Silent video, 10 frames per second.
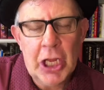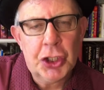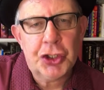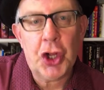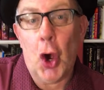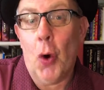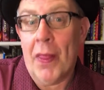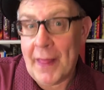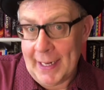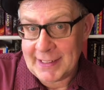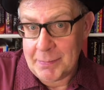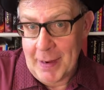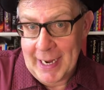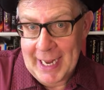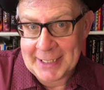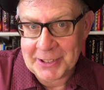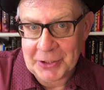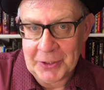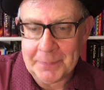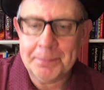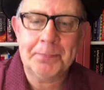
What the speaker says: So that's my answer.